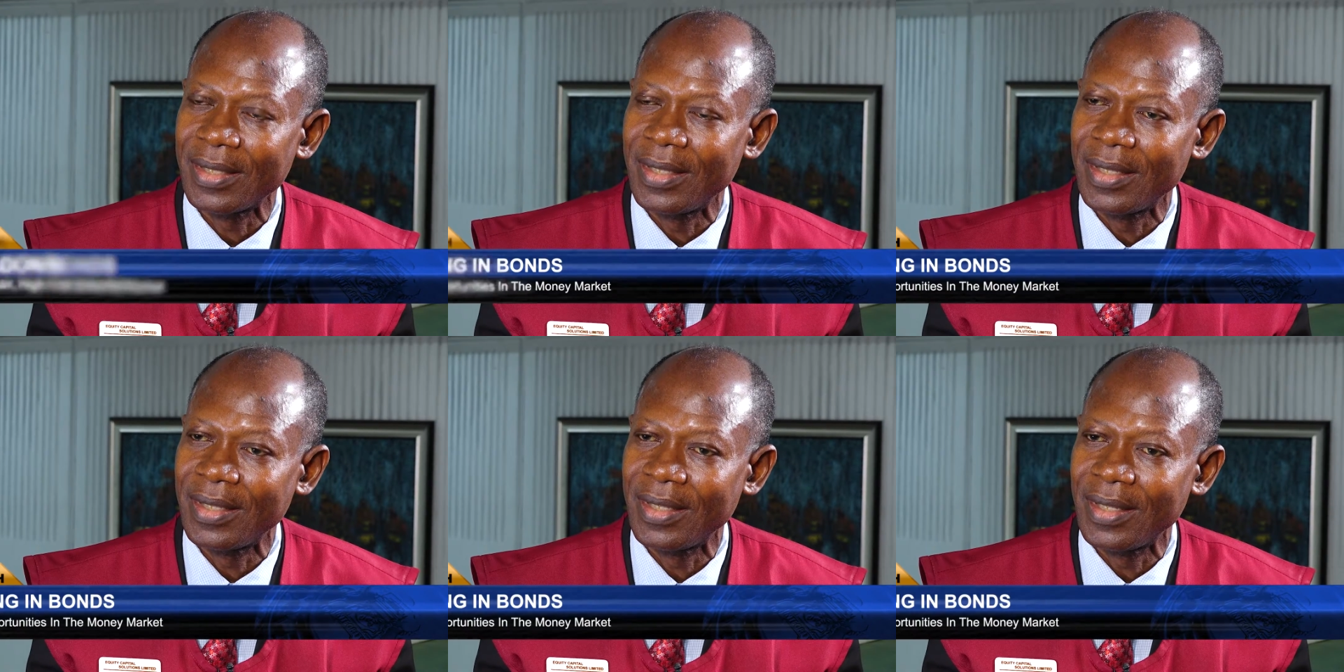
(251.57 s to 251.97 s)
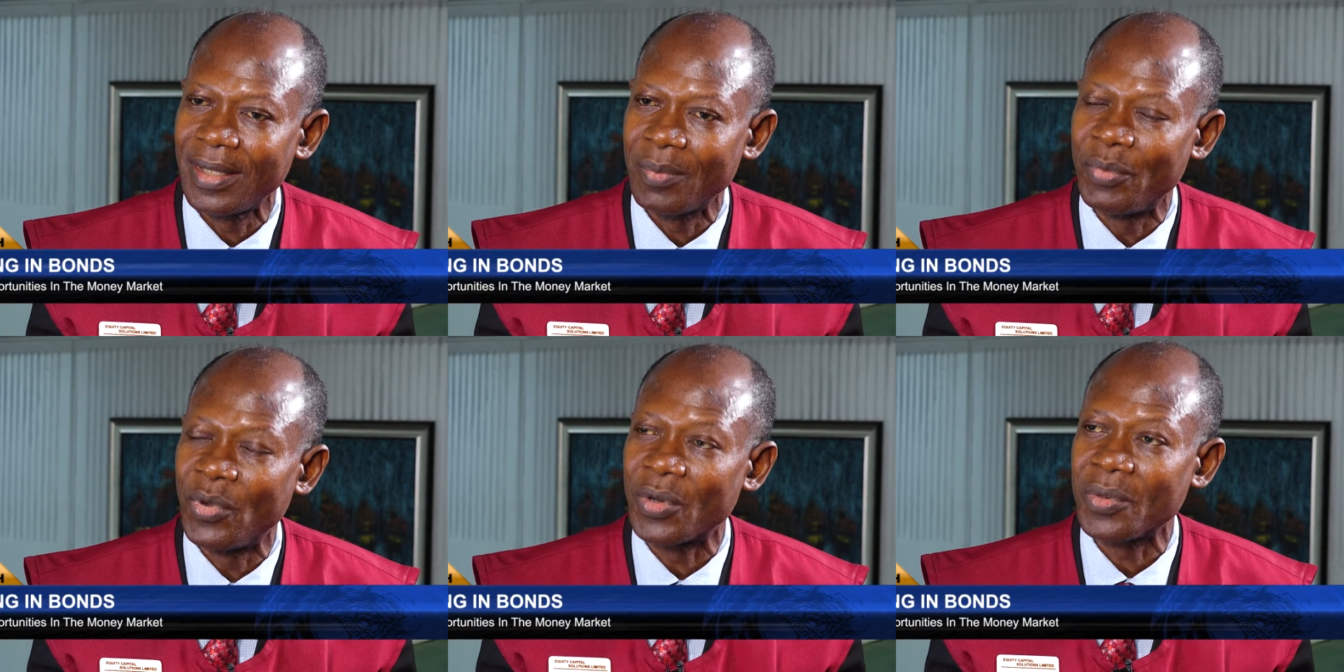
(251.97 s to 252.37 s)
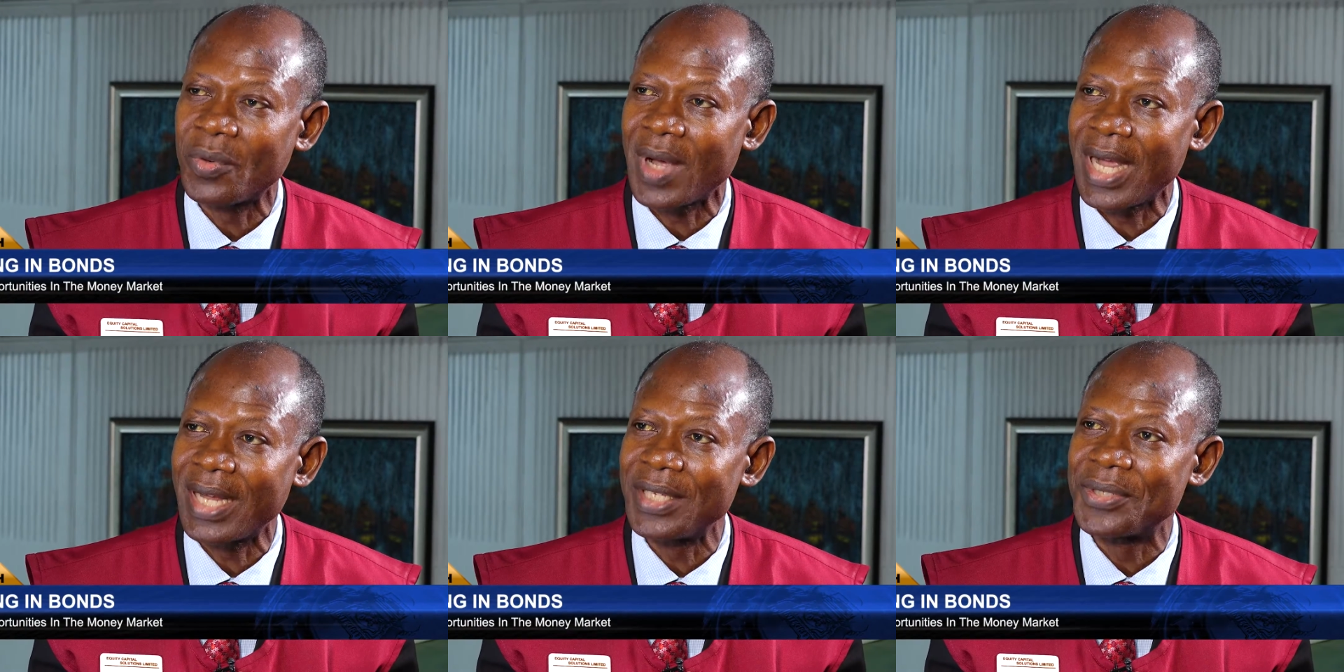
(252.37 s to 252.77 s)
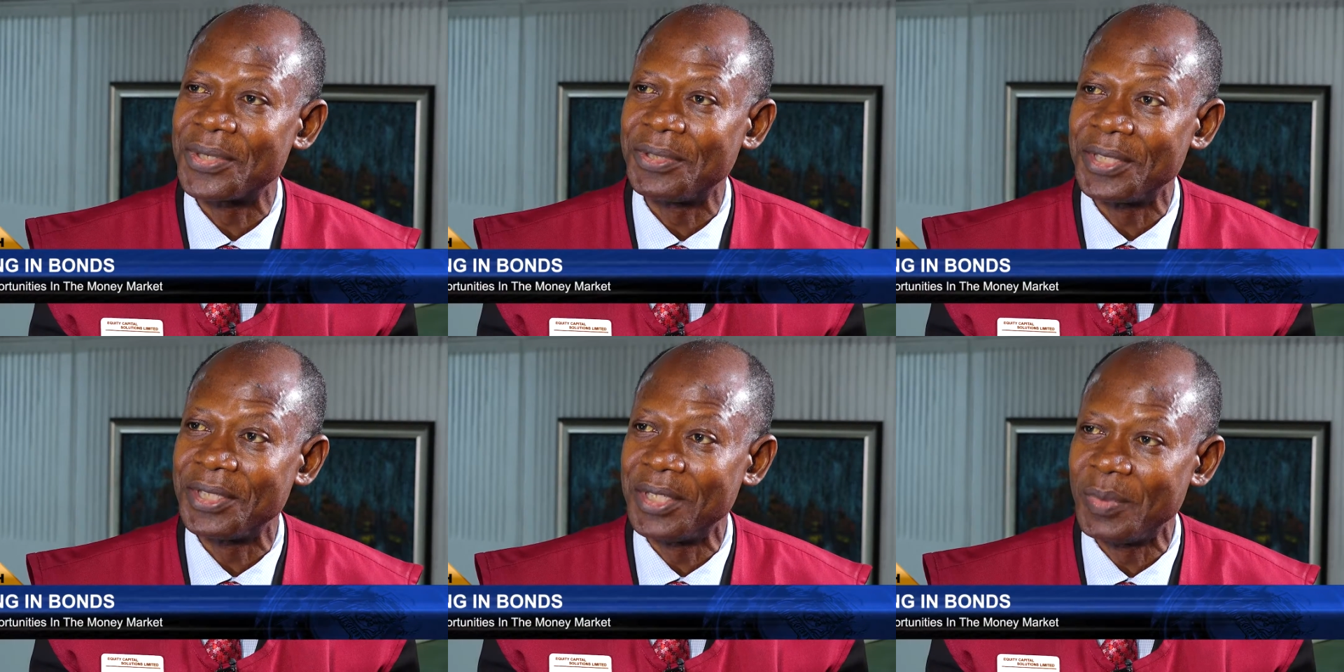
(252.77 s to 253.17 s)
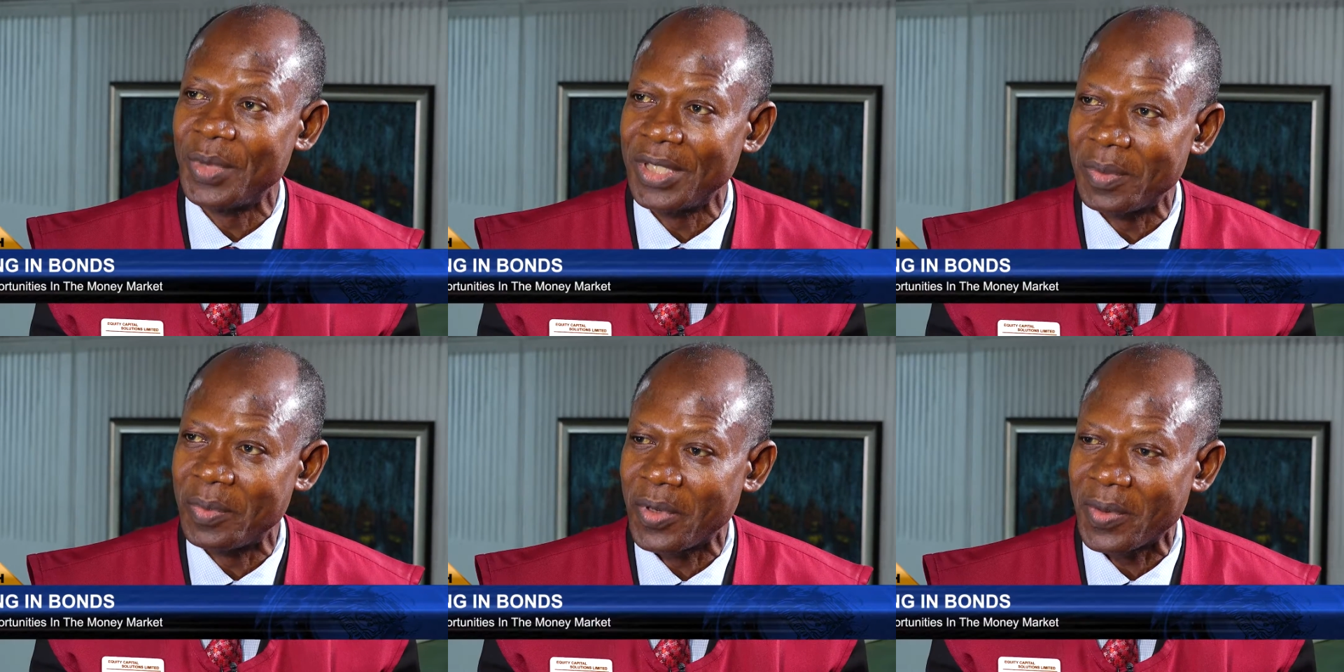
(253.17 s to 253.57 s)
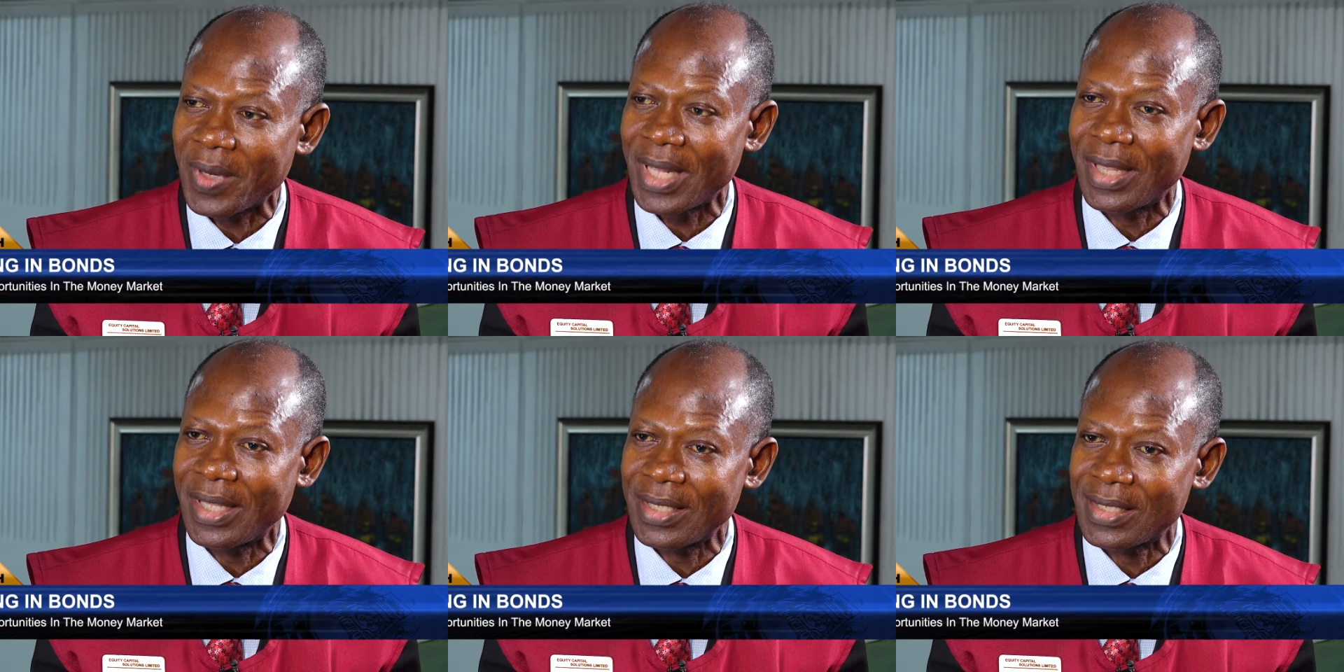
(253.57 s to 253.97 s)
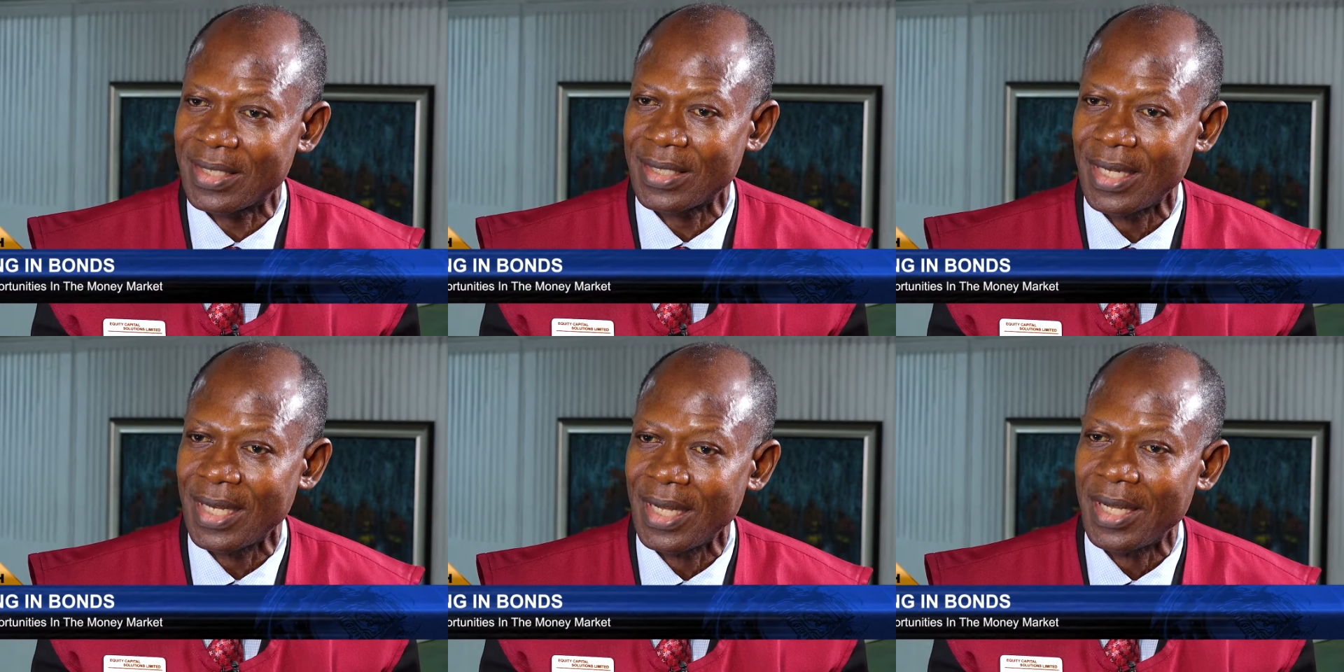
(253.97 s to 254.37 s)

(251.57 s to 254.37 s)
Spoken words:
the borrower is redeeming, the borrower, this